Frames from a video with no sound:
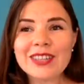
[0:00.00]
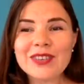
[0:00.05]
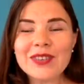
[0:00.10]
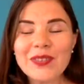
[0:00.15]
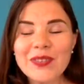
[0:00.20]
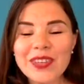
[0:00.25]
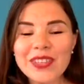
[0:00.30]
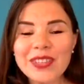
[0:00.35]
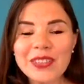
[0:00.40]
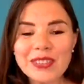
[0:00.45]

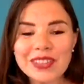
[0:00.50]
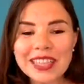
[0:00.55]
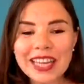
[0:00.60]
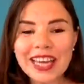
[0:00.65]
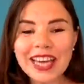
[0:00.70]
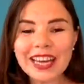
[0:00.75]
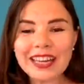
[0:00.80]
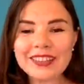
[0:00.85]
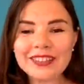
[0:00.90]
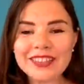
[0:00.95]
we don't
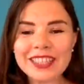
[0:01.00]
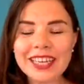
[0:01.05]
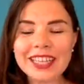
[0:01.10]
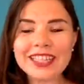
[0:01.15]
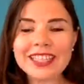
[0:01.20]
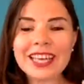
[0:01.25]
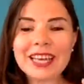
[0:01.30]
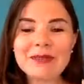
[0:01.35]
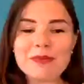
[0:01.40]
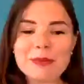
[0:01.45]
have
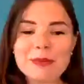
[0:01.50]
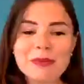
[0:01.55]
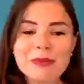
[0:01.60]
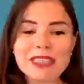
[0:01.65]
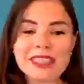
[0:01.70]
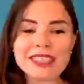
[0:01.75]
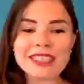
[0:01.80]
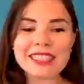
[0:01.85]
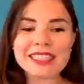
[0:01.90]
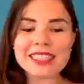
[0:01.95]
that
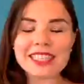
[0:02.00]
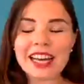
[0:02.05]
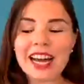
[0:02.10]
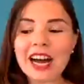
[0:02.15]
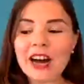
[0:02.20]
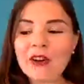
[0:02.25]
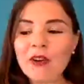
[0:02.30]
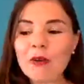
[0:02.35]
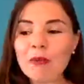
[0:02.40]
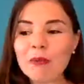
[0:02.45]
capability.
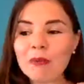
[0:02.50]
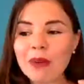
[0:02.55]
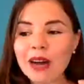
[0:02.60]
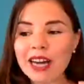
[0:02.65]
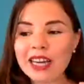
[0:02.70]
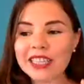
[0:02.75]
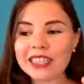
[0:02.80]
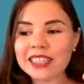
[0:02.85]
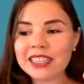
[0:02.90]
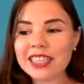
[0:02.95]
Our
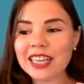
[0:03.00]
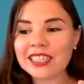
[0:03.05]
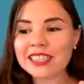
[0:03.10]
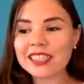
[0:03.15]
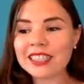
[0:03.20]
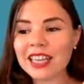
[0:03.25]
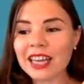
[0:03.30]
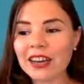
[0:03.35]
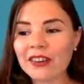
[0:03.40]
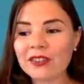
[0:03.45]
mind
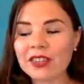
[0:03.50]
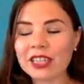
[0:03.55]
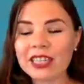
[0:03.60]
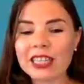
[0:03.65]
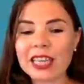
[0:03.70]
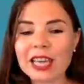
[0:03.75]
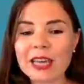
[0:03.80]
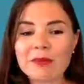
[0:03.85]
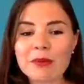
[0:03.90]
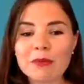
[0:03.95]
doesn't have that
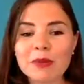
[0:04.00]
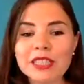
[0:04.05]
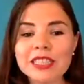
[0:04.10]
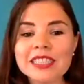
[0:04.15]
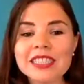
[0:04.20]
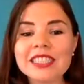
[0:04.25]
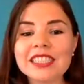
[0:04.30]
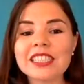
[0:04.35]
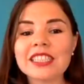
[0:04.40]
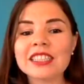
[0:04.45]

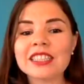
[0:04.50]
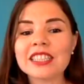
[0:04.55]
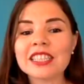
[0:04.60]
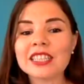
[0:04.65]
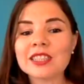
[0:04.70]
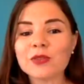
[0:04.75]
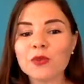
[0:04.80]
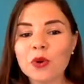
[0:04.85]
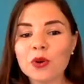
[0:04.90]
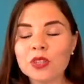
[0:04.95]
capability, and
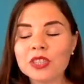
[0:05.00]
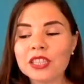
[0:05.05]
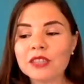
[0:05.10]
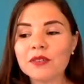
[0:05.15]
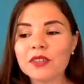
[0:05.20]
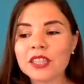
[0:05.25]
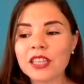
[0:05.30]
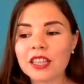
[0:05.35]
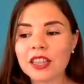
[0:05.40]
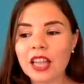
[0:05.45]
it won't
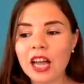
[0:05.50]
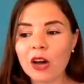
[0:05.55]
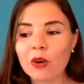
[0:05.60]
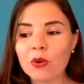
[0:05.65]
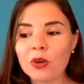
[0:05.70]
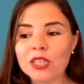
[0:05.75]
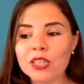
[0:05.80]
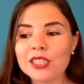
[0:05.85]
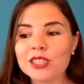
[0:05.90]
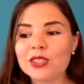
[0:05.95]
even allow
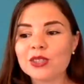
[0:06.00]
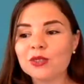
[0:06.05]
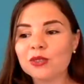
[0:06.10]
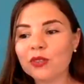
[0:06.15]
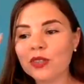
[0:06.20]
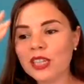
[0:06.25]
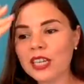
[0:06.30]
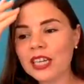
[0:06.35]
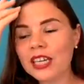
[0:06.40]
us to